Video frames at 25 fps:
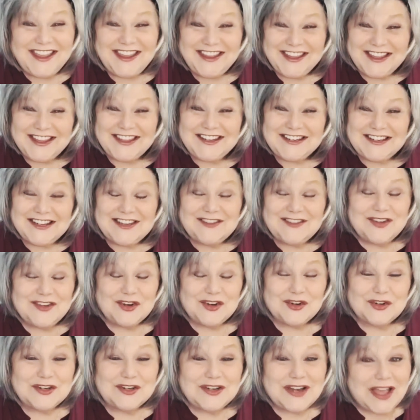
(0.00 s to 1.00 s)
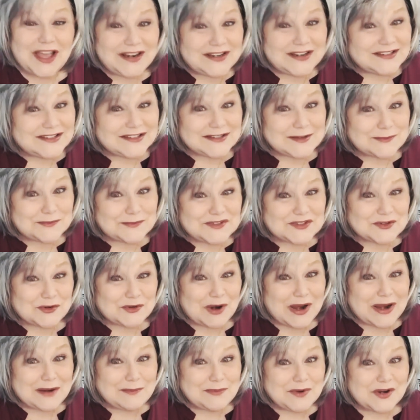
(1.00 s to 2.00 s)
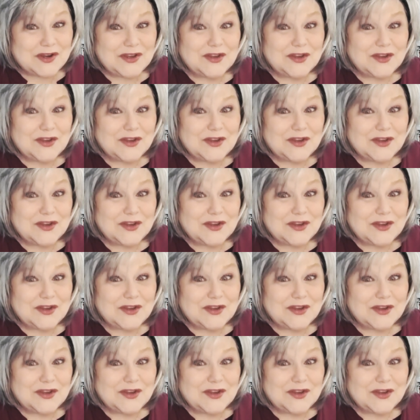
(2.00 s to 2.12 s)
And if you're not a subscriber,